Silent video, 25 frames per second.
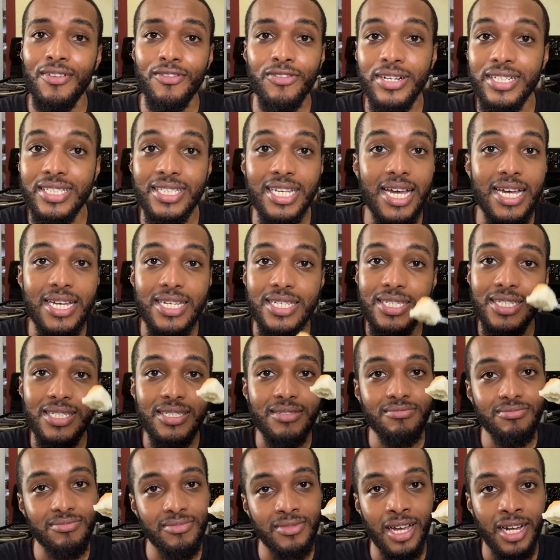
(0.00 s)

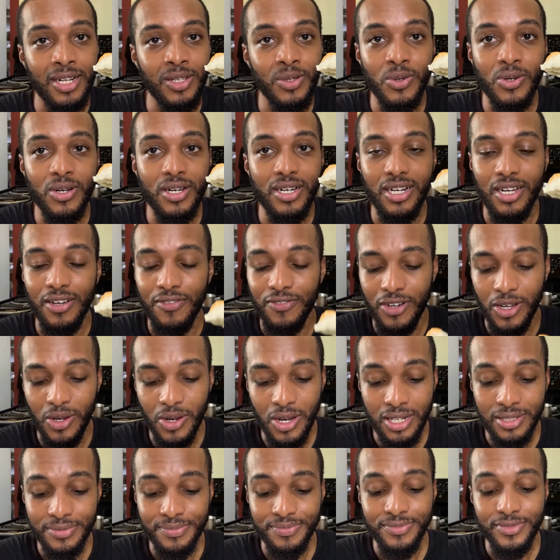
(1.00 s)
fritters, not coconut
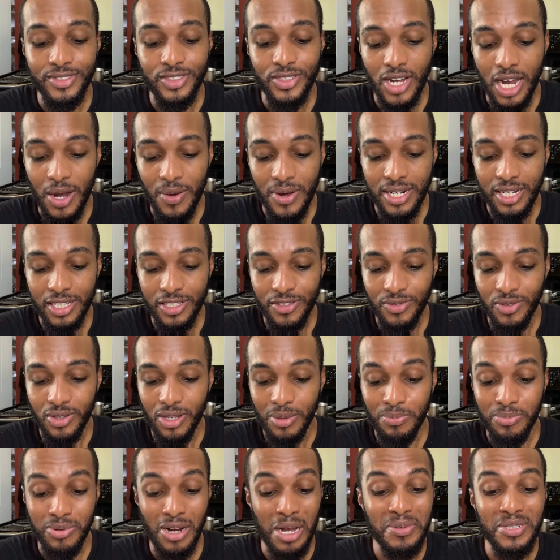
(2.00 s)
flour. Try one next
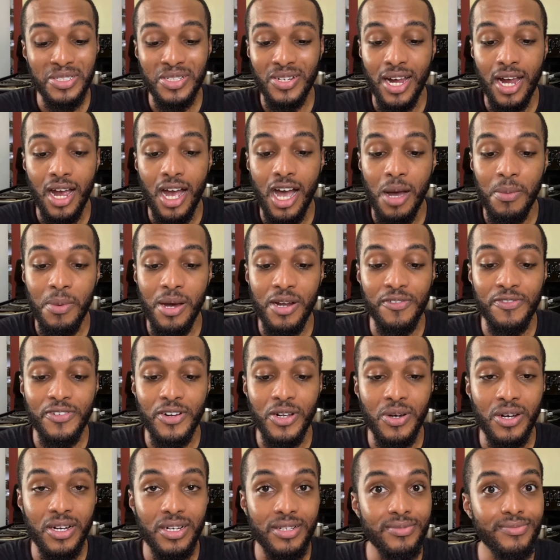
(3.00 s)
flour. Probably try almond
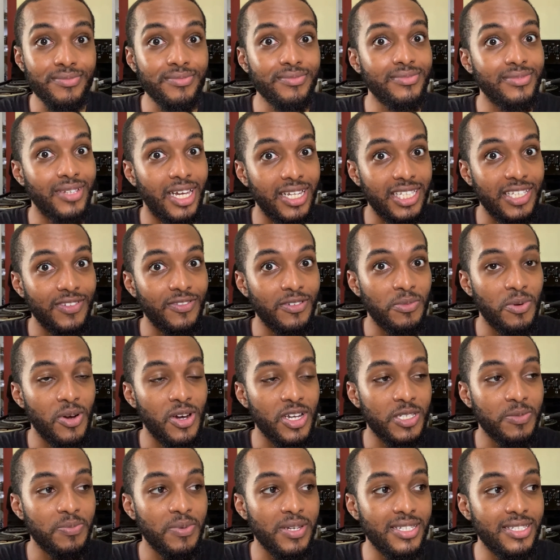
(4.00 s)
flour. That's even
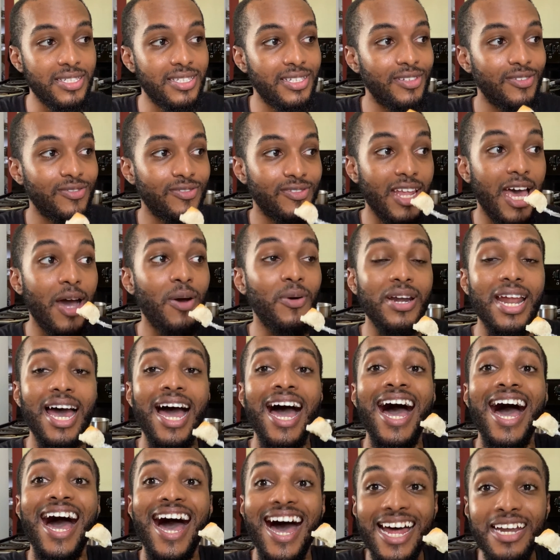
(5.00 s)
more expensive. That would
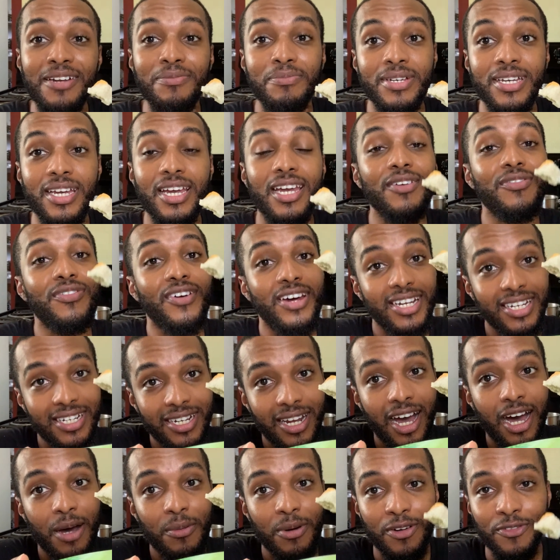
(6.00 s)
have hurt me if I
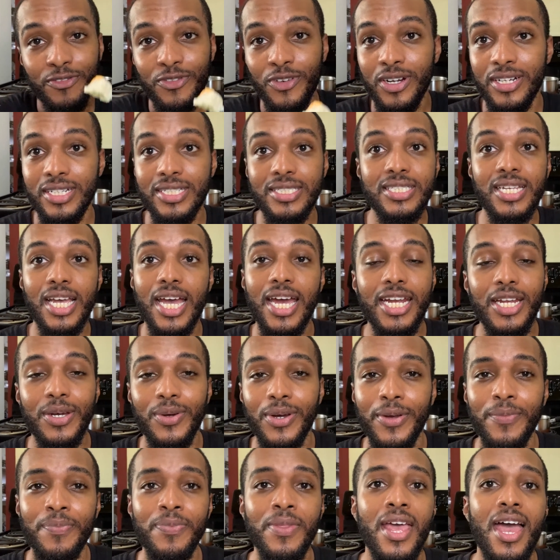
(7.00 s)
did almond flour this.
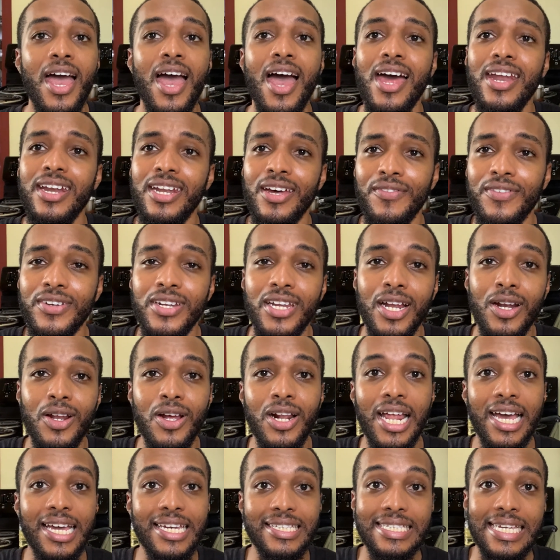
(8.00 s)
Anyway, the video
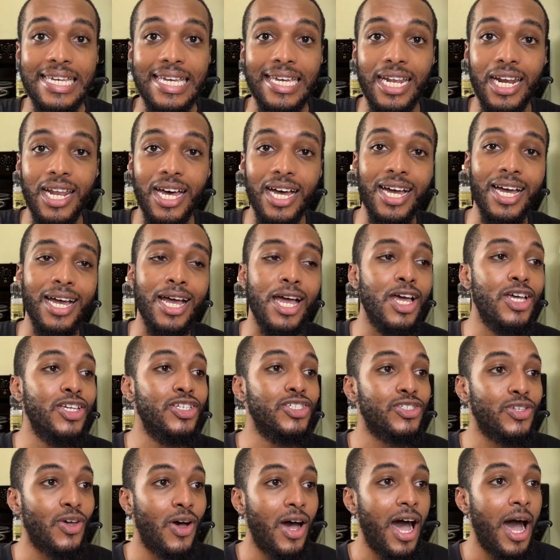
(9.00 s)
look like it'll get long,
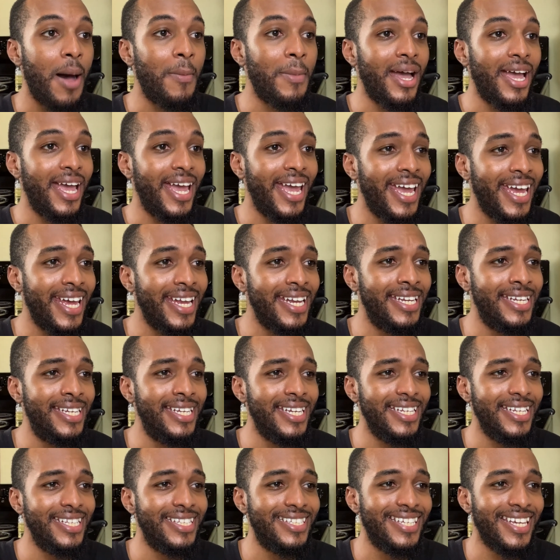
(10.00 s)
so I'm gonna
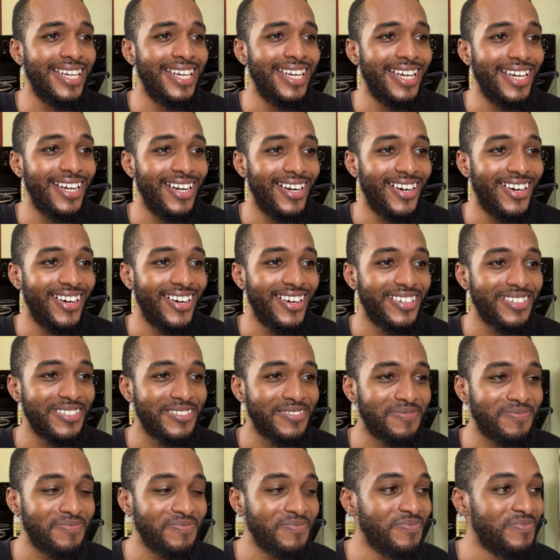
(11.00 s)
end it here.